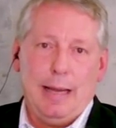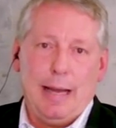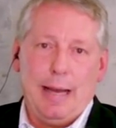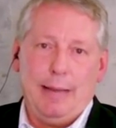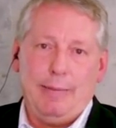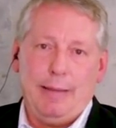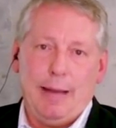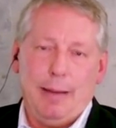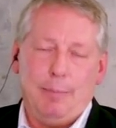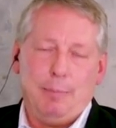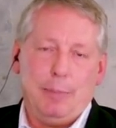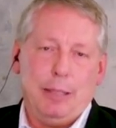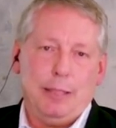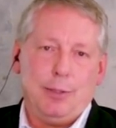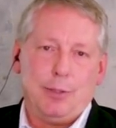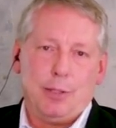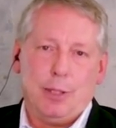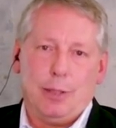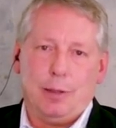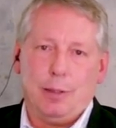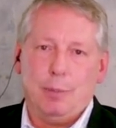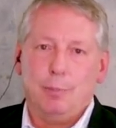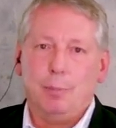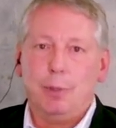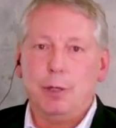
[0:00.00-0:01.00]
And that means
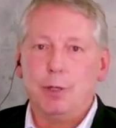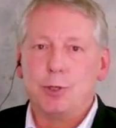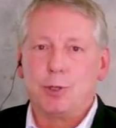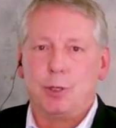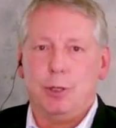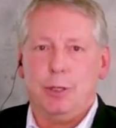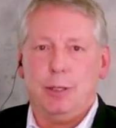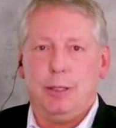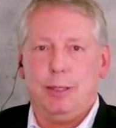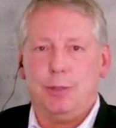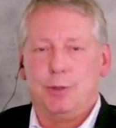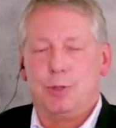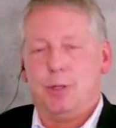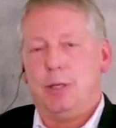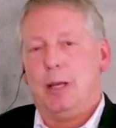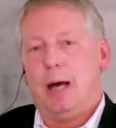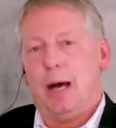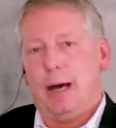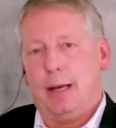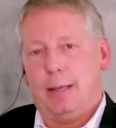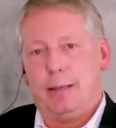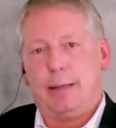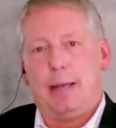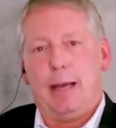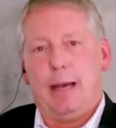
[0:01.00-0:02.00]
that the merchant is
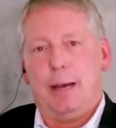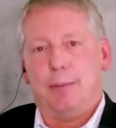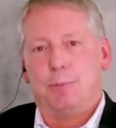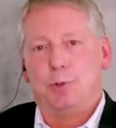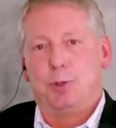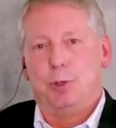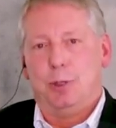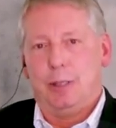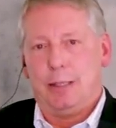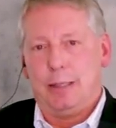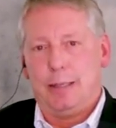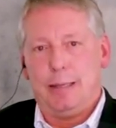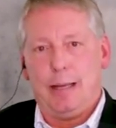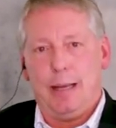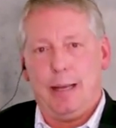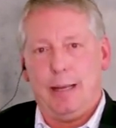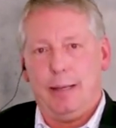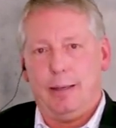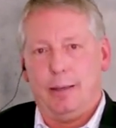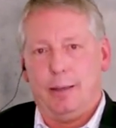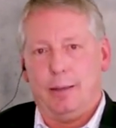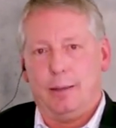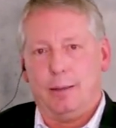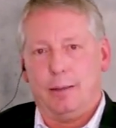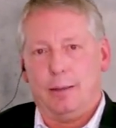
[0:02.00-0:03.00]
not capturing
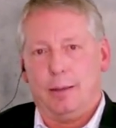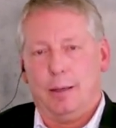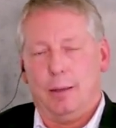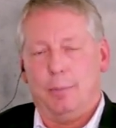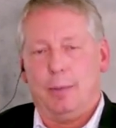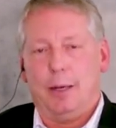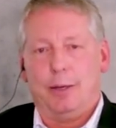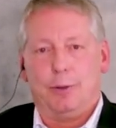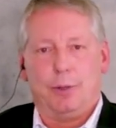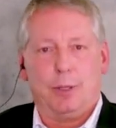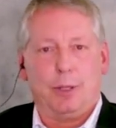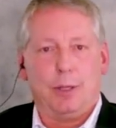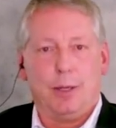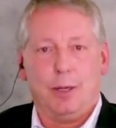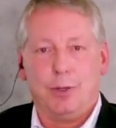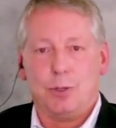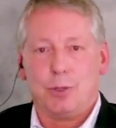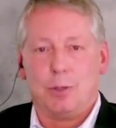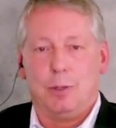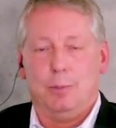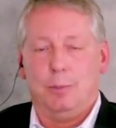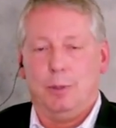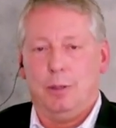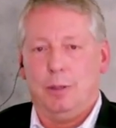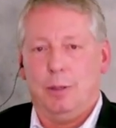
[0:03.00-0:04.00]
data about the
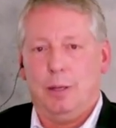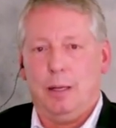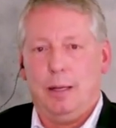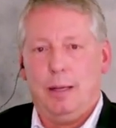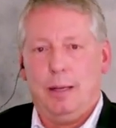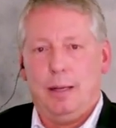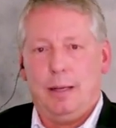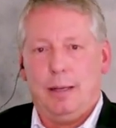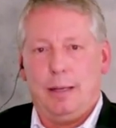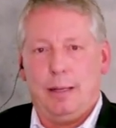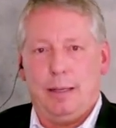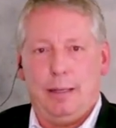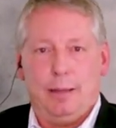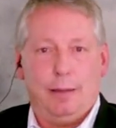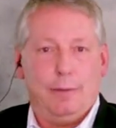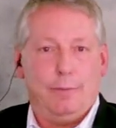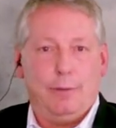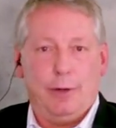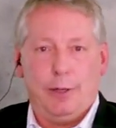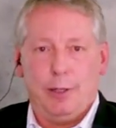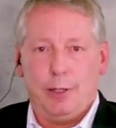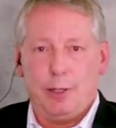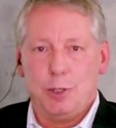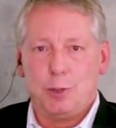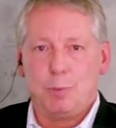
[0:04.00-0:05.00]
customer in the
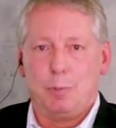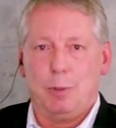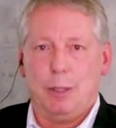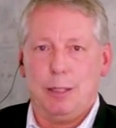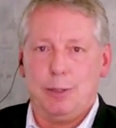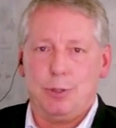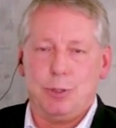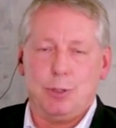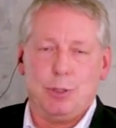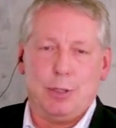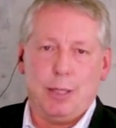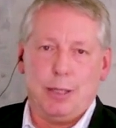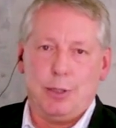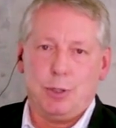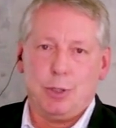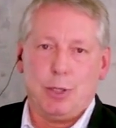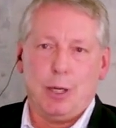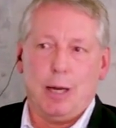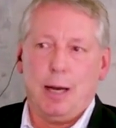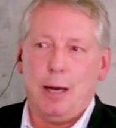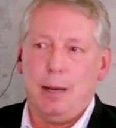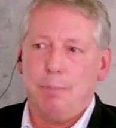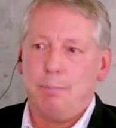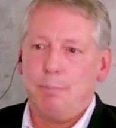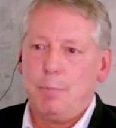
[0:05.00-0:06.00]
various places they
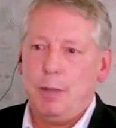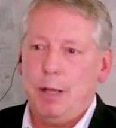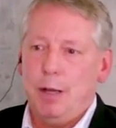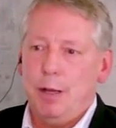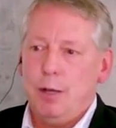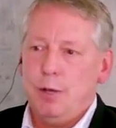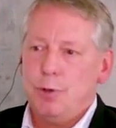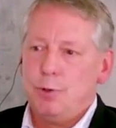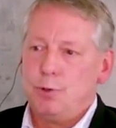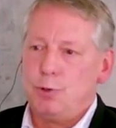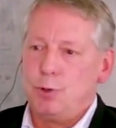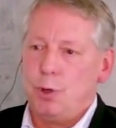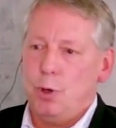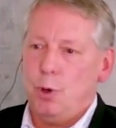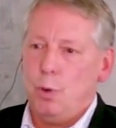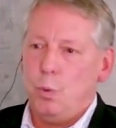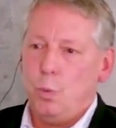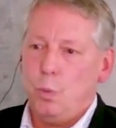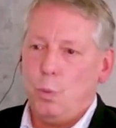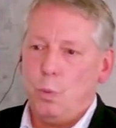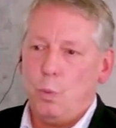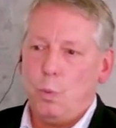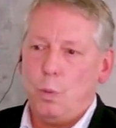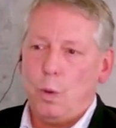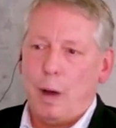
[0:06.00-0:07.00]
shop.
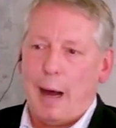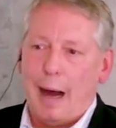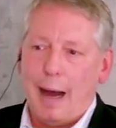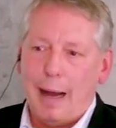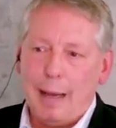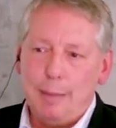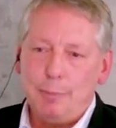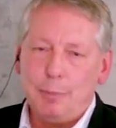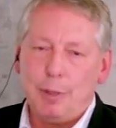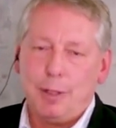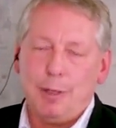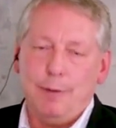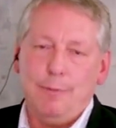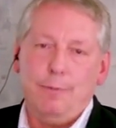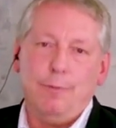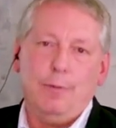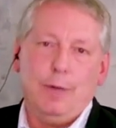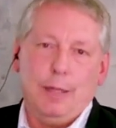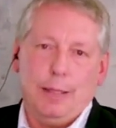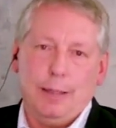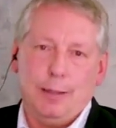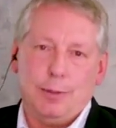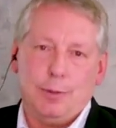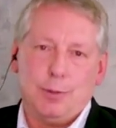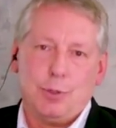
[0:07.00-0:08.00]
So I'm
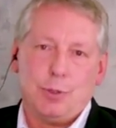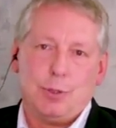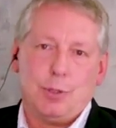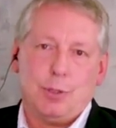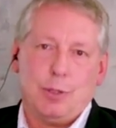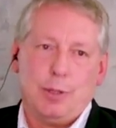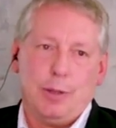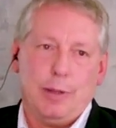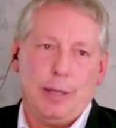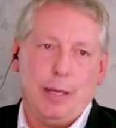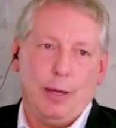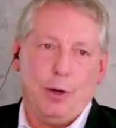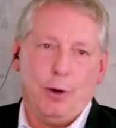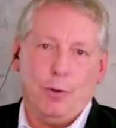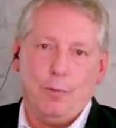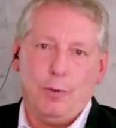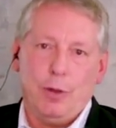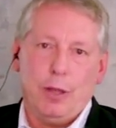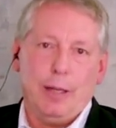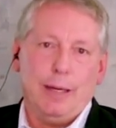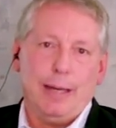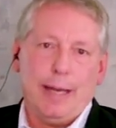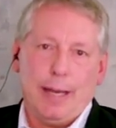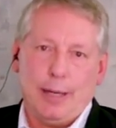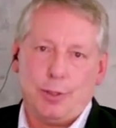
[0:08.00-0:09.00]
convinced that over
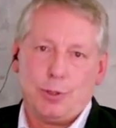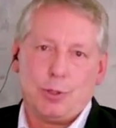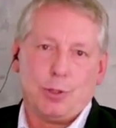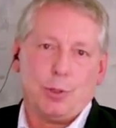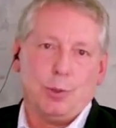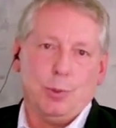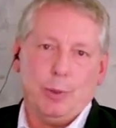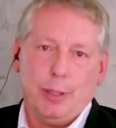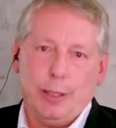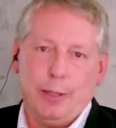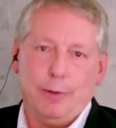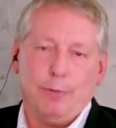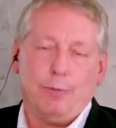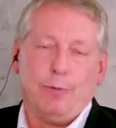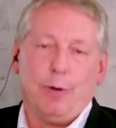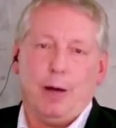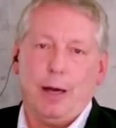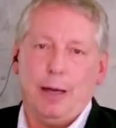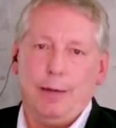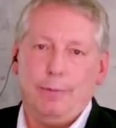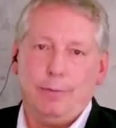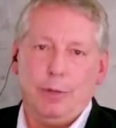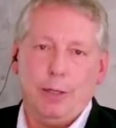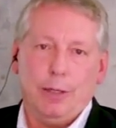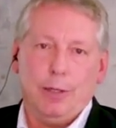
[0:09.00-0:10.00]
the next 3 to
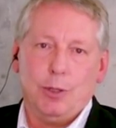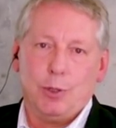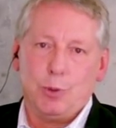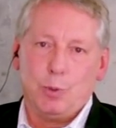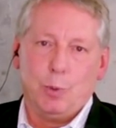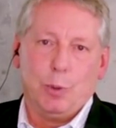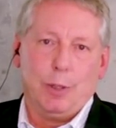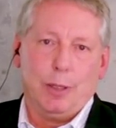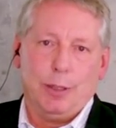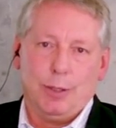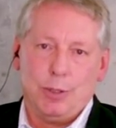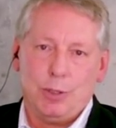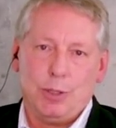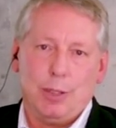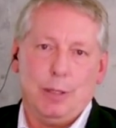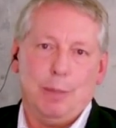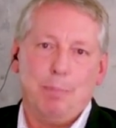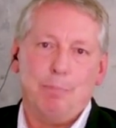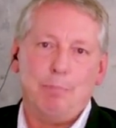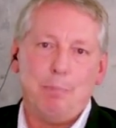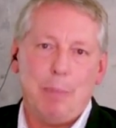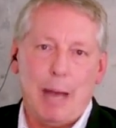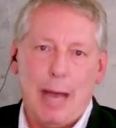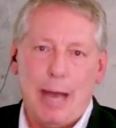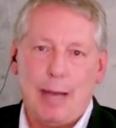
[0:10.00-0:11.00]
5 years, we're going to see a
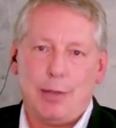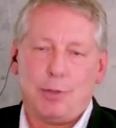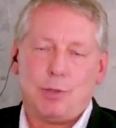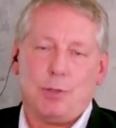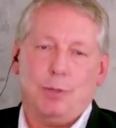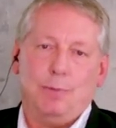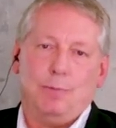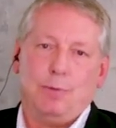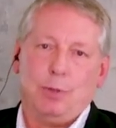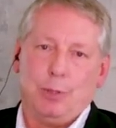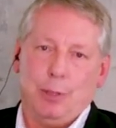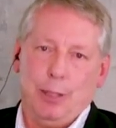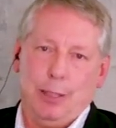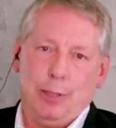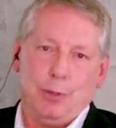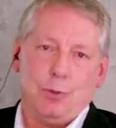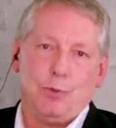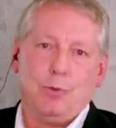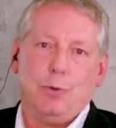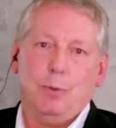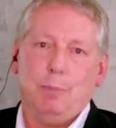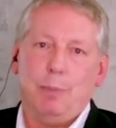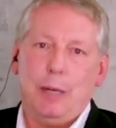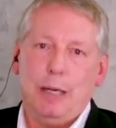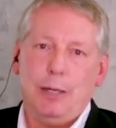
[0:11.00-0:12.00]
massive
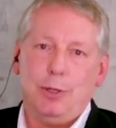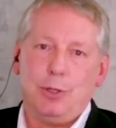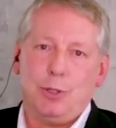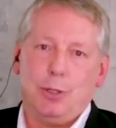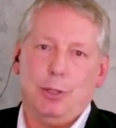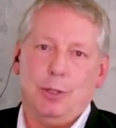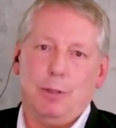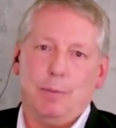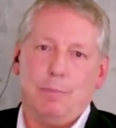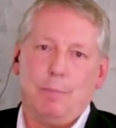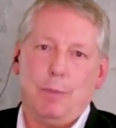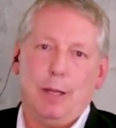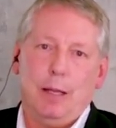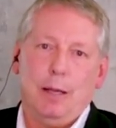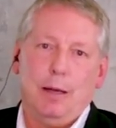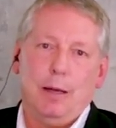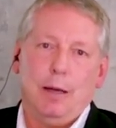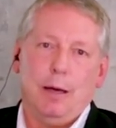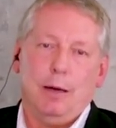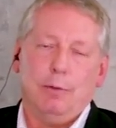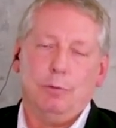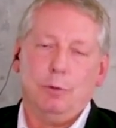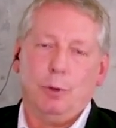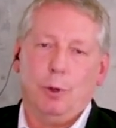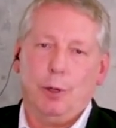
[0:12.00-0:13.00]
transformation
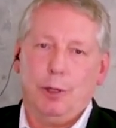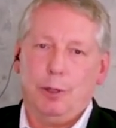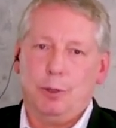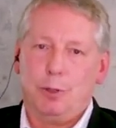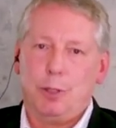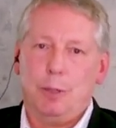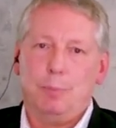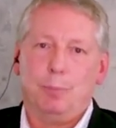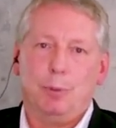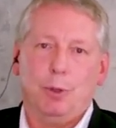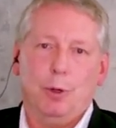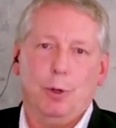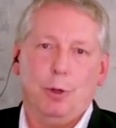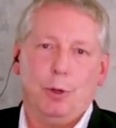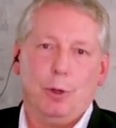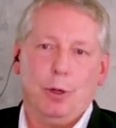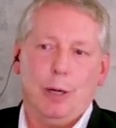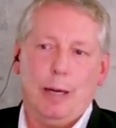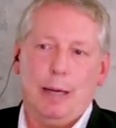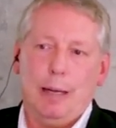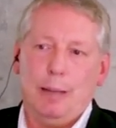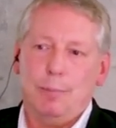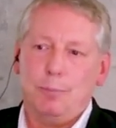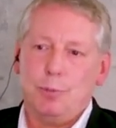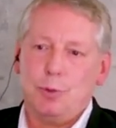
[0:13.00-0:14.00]
of loyalty
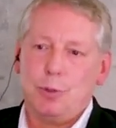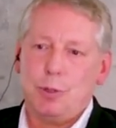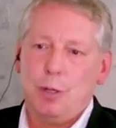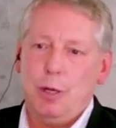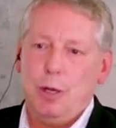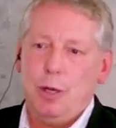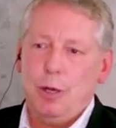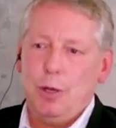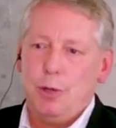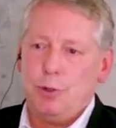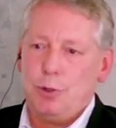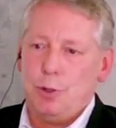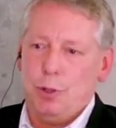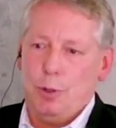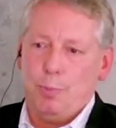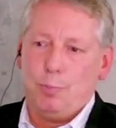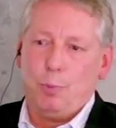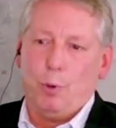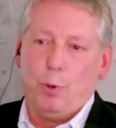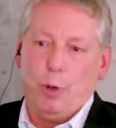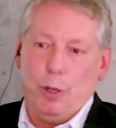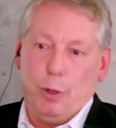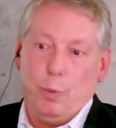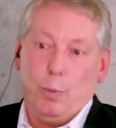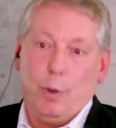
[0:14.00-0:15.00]
programs to the
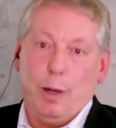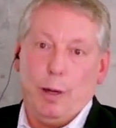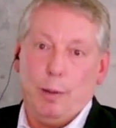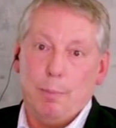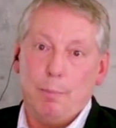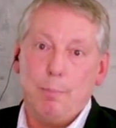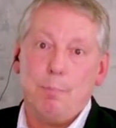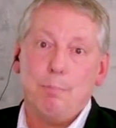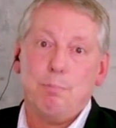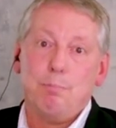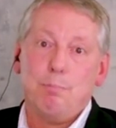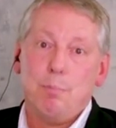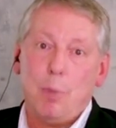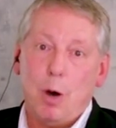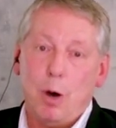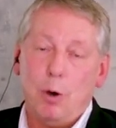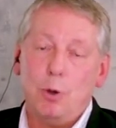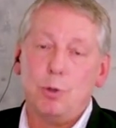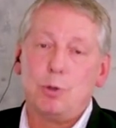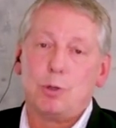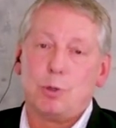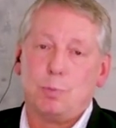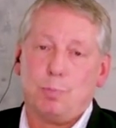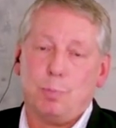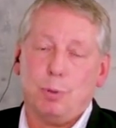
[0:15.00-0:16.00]
point where
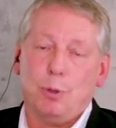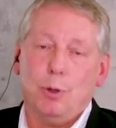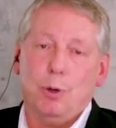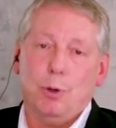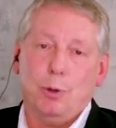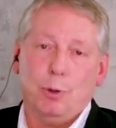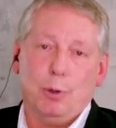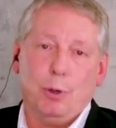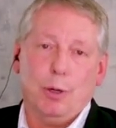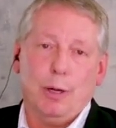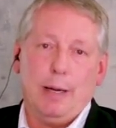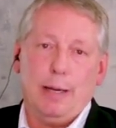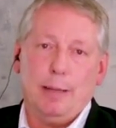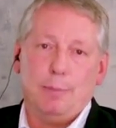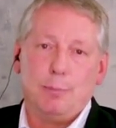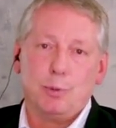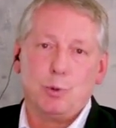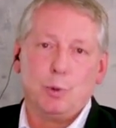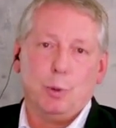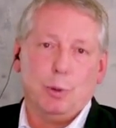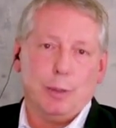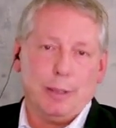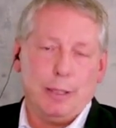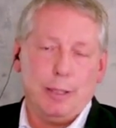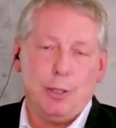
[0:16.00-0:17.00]
most
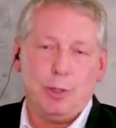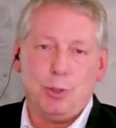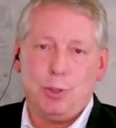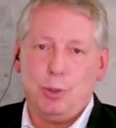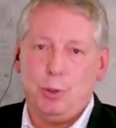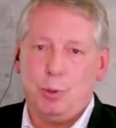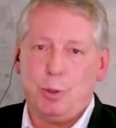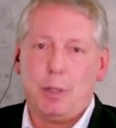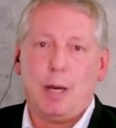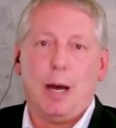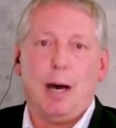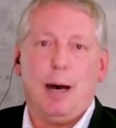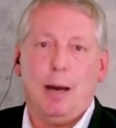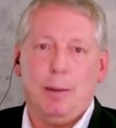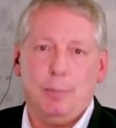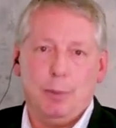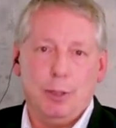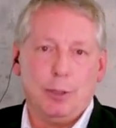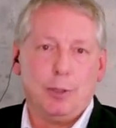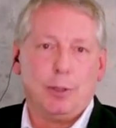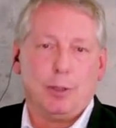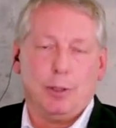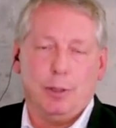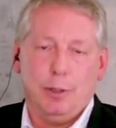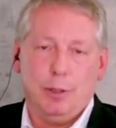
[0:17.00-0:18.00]
programs will issue
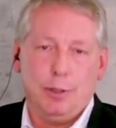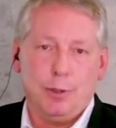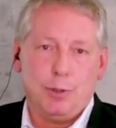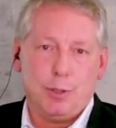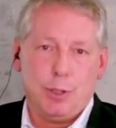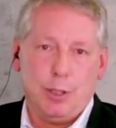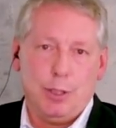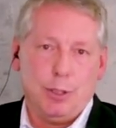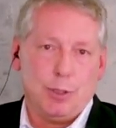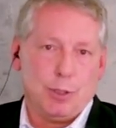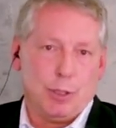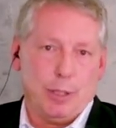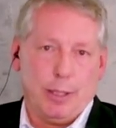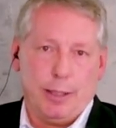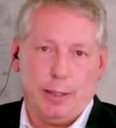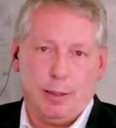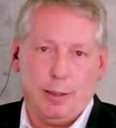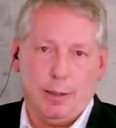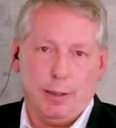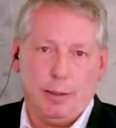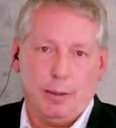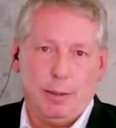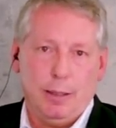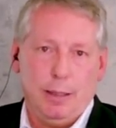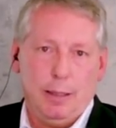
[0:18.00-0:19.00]
common currencies like
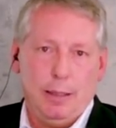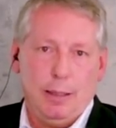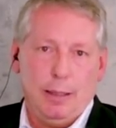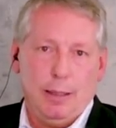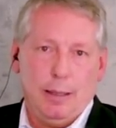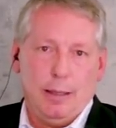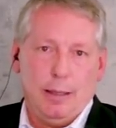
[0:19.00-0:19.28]
the